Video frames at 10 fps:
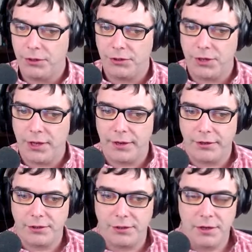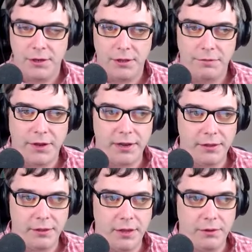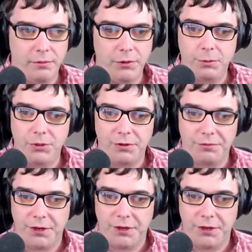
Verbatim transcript: It's that it's the fact that we're supposed to